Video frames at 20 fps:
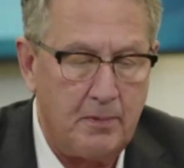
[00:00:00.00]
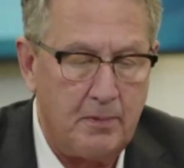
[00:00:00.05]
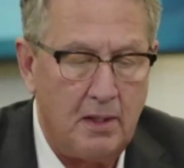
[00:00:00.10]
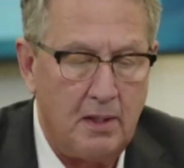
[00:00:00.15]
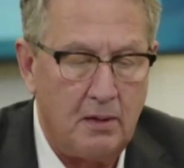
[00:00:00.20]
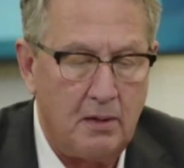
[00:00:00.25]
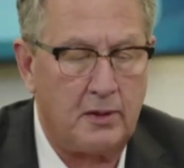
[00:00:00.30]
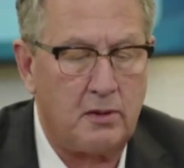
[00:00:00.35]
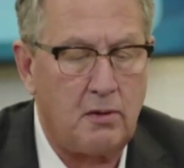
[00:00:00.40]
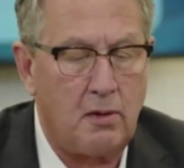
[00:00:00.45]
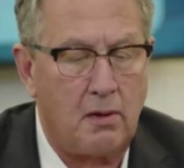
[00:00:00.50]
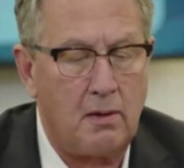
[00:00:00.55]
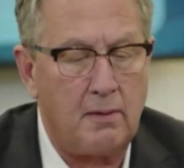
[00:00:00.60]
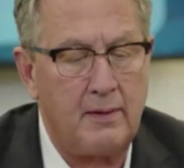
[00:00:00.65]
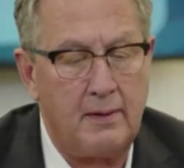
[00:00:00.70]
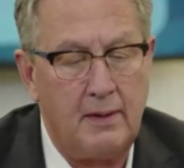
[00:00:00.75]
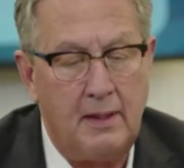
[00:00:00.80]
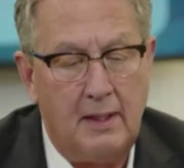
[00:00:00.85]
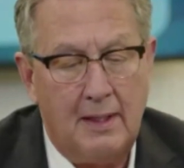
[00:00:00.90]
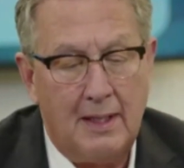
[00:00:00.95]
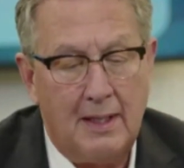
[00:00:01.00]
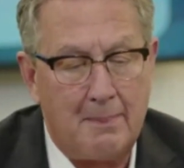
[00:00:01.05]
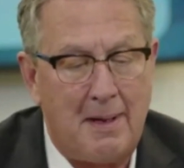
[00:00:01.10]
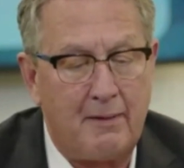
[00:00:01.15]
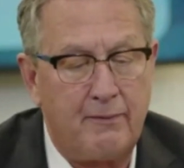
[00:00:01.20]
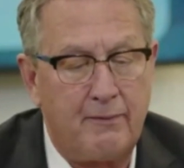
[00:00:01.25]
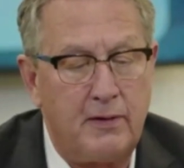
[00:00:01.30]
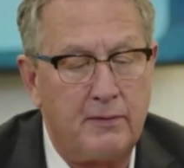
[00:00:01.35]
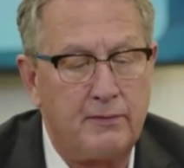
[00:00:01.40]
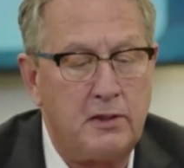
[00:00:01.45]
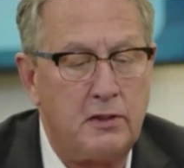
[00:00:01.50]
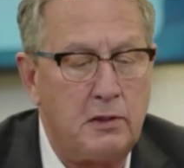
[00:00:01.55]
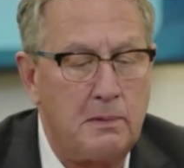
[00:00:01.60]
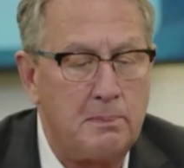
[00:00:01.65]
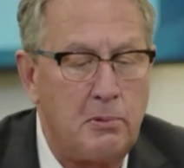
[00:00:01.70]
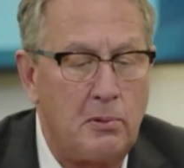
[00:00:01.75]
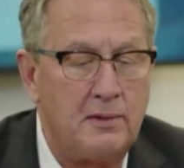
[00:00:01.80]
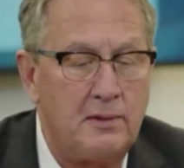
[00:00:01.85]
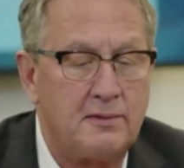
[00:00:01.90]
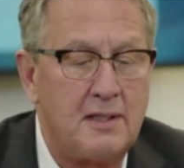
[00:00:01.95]
Recall that about
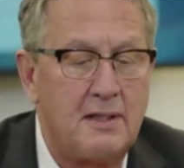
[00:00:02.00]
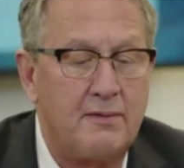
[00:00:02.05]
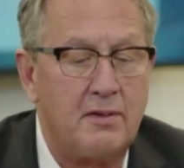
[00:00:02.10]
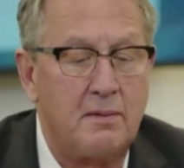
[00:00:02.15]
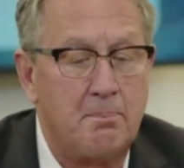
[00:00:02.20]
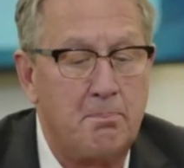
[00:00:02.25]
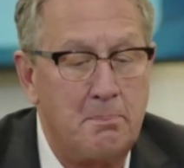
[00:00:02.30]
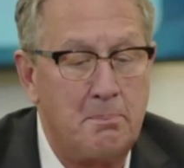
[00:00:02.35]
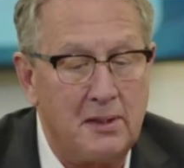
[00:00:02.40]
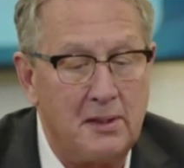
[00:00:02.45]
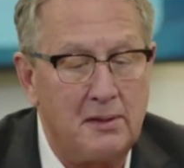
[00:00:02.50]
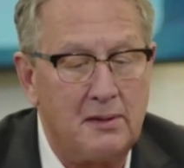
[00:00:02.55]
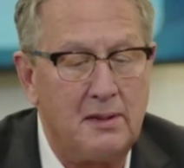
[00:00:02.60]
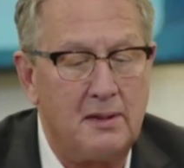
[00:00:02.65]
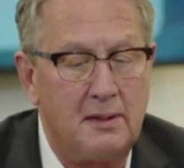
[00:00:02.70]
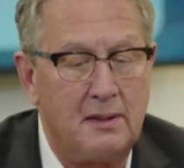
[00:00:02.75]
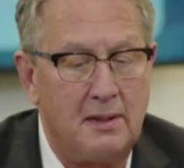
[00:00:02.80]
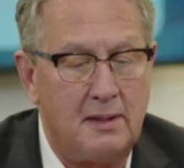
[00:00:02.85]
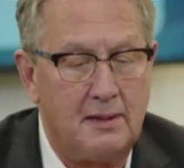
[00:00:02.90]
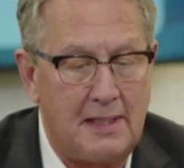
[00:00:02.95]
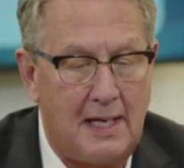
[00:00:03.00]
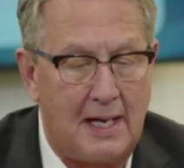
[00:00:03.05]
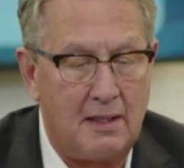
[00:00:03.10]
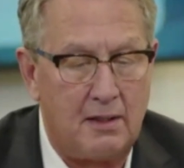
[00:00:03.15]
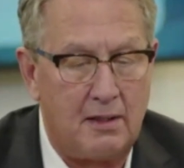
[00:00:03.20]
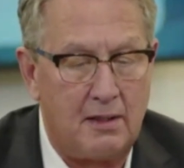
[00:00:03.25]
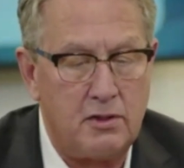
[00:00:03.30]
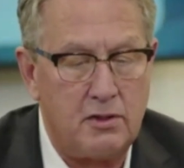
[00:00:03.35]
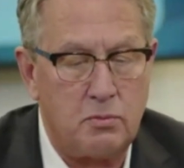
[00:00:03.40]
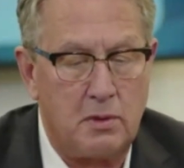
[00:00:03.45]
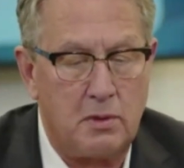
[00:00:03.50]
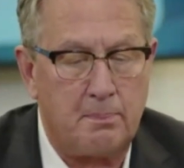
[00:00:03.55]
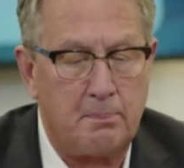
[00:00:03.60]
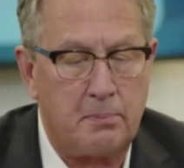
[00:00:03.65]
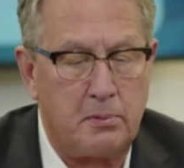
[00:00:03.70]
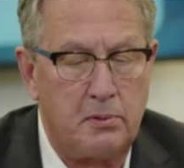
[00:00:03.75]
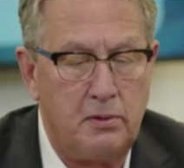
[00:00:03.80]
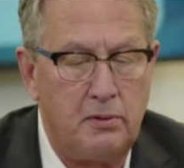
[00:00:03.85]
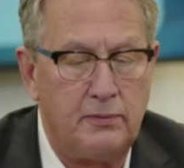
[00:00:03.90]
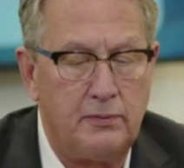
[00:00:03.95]
$52.7 billion were
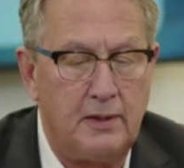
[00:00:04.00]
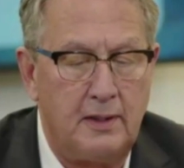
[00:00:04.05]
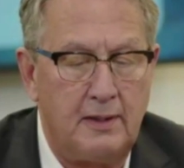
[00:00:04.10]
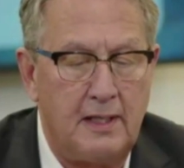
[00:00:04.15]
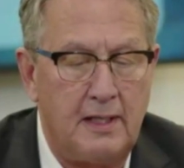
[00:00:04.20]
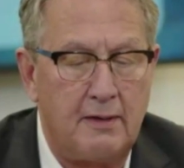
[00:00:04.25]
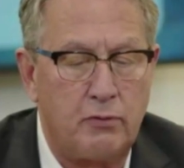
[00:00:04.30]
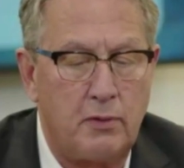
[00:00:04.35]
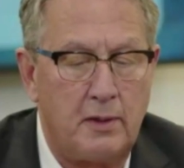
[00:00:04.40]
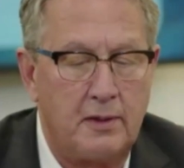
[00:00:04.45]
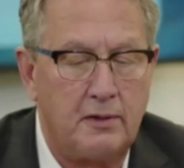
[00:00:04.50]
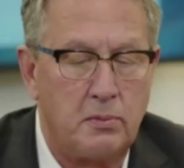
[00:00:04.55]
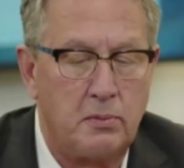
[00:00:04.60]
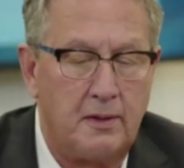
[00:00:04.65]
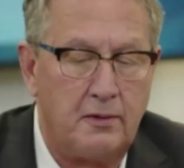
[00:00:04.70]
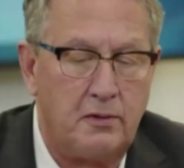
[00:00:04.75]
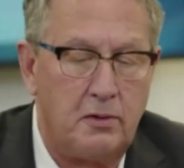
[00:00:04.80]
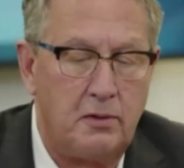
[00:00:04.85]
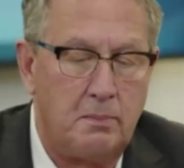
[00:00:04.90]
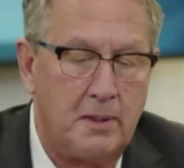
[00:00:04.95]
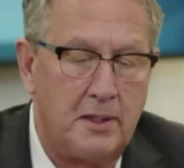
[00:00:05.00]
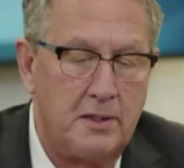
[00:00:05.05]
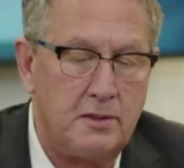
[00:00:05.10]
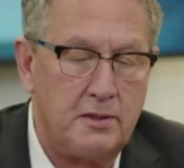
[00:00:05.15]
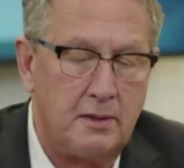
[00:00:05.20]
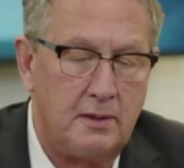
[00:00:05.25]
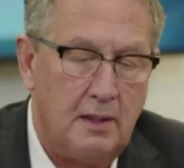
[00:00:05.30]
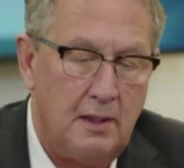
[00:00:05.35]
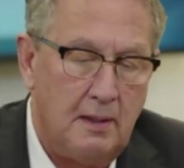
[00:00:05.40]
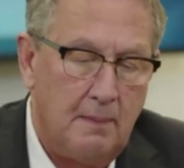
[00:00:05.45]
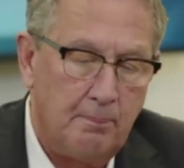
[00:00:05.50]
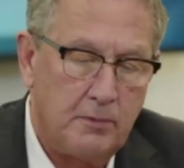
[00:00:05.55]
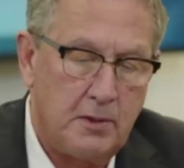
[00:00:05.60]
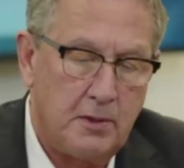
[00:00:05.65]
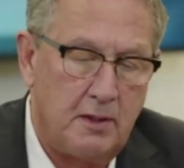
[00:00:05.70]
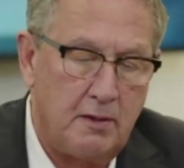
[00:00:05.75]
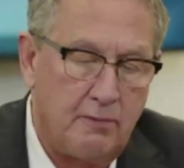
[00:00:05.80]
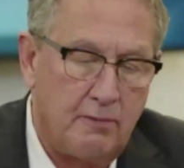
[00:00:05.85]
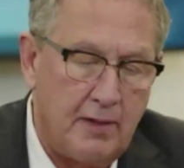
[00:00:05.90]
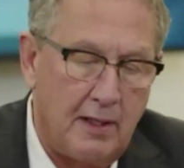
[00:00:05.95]
approved in the FY22 budget to
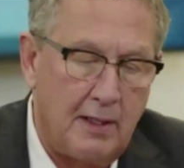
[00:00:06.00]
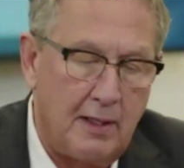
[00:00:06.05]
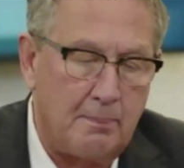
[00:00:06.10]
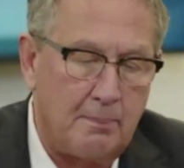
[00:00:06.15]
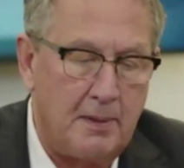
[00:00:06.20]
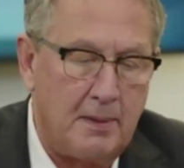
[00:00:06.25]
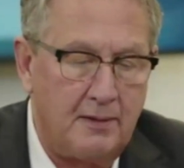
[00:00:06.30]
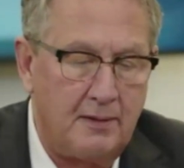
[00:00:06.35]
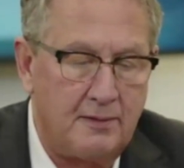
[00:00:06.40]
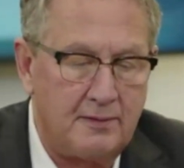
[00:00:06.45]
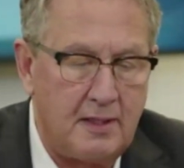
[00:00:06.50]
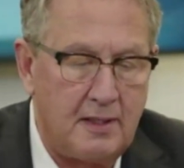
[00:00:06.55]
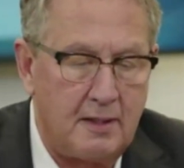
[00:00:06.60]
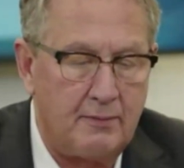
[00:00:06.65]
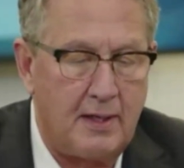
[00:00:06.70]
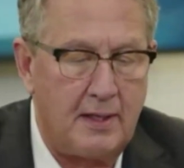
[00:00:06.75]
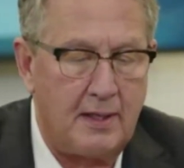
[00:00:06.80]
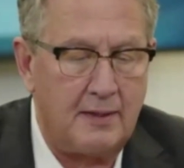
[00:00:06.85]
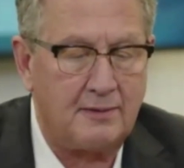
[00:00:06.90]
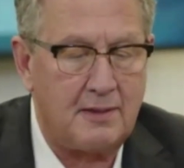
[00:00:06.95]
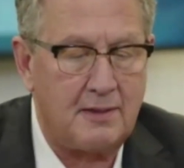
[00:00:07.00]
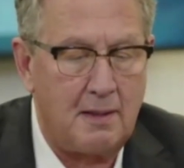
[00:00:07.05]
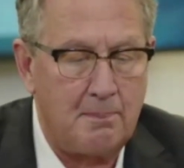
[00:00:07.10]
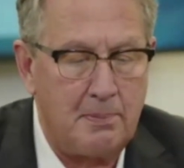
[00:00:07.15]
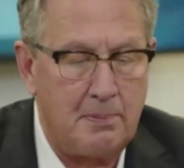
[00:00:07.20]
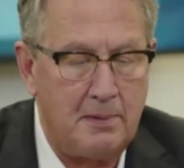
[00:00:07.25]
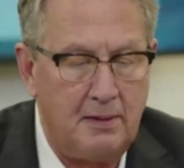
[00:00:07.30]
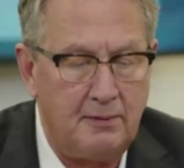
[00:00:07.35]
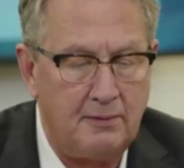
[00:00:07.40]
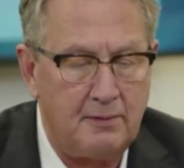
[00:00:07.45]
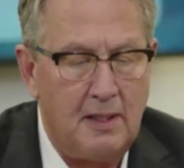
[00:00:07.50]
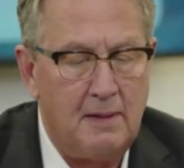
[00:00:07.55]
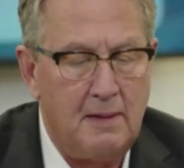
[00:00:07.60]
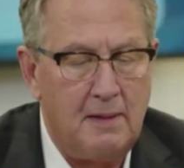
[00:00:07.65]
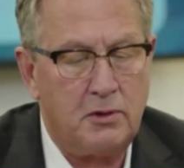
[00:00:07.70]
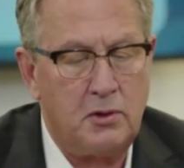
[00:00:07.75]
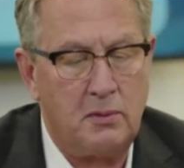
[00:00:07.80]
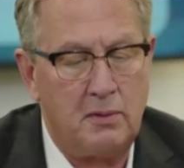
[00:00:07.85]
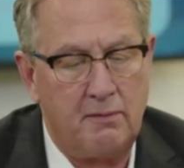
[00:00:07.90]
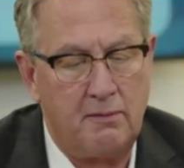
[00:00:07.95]
develop and incentivize companies
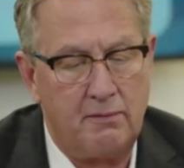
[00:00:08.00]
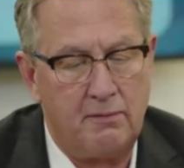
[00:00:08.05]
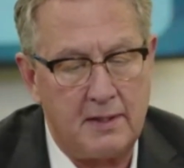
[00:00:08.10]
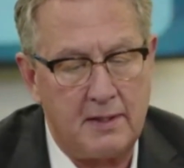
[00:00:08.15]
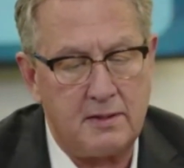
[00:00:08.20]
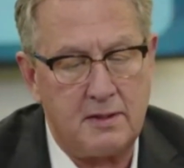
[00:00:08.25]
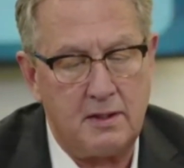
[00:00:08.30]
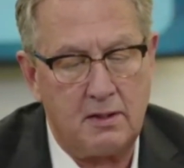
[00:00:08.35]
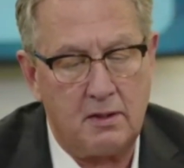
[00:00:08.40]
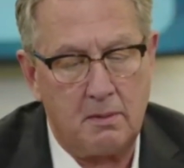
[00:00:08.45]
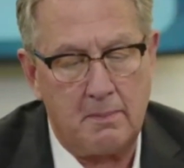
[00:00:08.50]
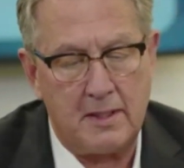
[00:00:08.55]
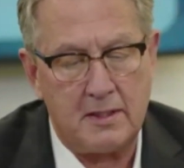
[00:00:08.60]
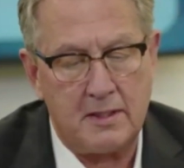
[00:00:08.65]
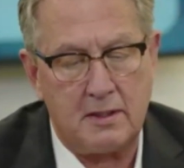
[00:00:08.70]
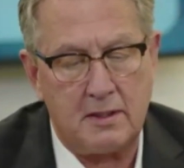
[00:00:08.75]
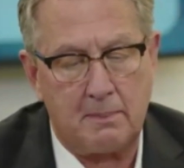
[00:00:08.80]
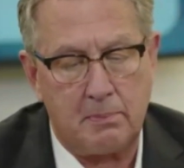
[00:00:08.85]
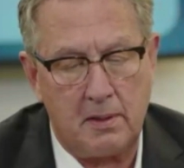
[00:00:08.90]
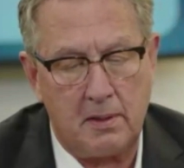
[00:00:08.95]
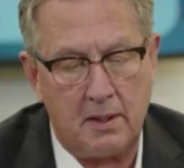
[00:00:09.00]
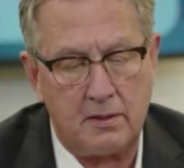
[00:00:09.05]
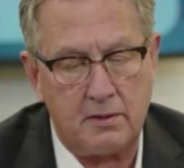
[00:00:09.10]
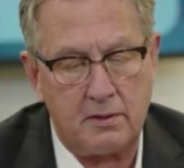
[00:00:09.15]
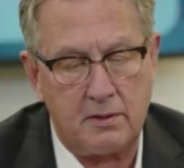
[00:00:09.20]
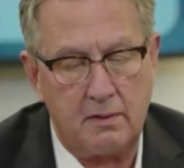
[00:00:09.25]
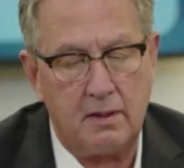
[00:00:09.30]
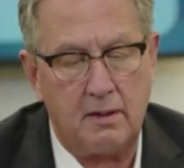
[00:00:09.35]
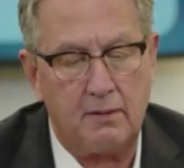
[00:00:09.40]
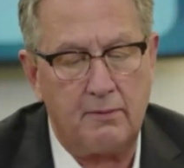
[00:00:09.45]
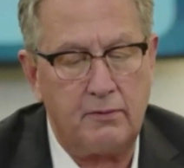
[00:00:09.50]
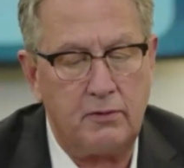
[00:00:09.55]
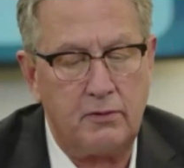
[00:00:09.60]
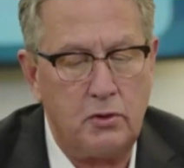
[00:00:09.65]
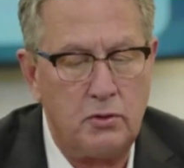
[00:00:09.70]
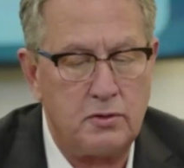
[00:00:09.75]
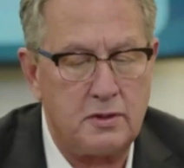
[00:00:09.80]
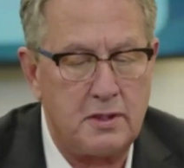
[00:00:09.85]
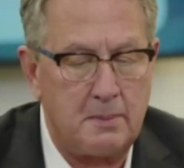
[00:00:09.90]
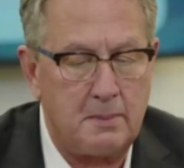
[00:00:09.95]
to invest in domestic production of
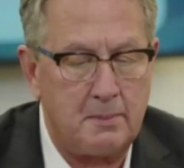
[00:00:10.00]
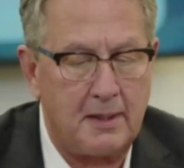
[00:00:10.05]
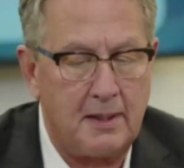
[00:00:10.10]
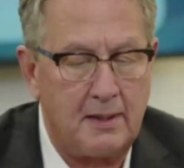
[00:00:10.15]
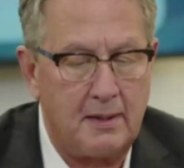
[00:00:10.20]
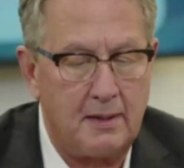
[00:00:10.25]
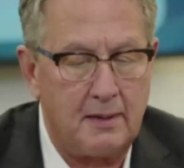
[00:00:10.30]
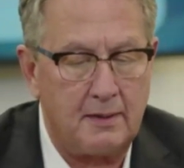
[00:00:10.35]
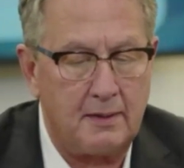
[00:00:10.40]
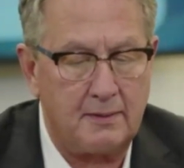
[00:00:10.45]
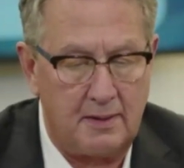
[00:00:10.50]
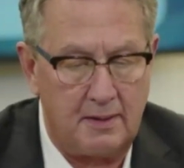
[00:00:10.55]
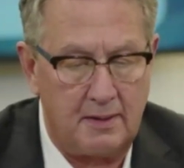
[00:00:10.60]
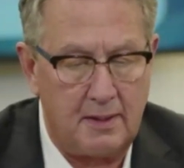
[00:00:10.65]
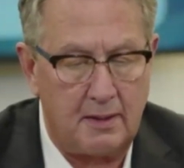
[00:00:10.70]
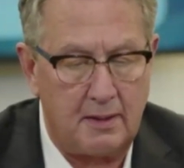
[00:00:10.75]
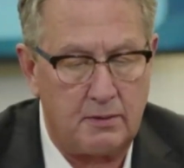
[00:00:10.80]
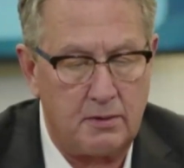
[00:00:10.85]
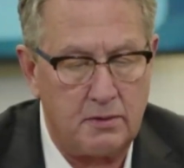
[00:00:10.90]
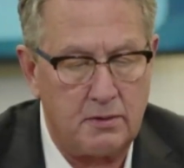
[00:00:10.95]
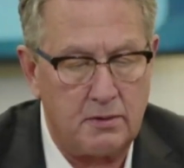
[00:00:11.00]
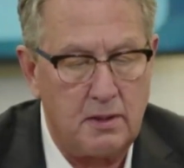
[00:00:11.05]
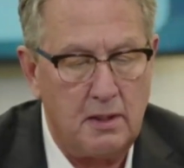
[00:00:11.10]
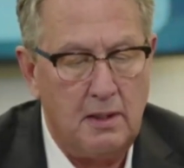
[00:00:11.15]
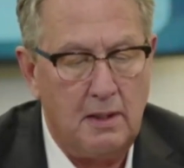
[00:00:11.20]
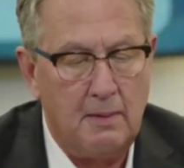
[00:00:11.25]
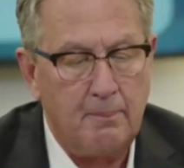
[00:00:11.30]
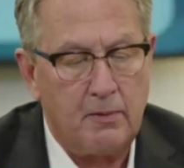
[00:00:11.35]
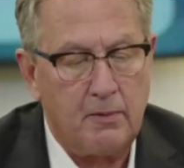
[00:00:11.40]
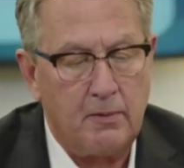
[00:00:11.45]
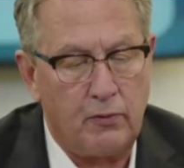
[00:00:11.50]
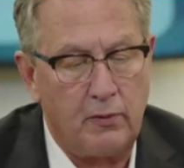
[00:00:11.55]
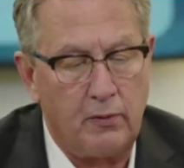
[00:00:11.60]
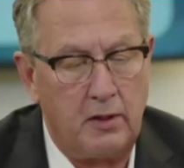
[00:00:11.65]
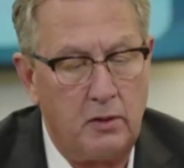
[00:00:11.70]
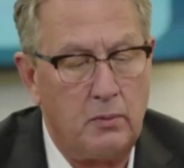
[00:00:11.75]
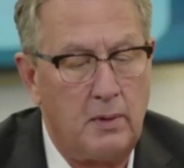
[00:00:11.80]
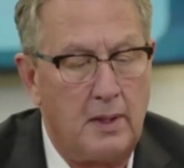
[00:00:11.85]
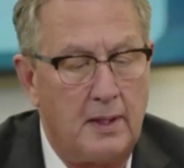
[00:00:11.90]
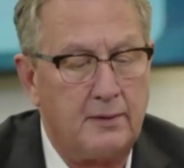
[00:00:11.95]
new semiconductors for the
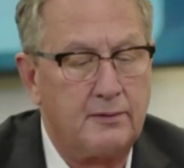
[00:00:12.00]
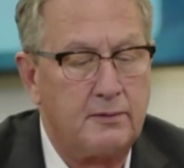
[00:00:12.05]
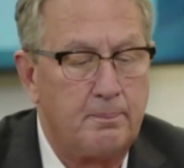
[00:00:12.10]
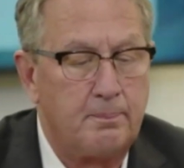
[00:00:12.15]
U.S.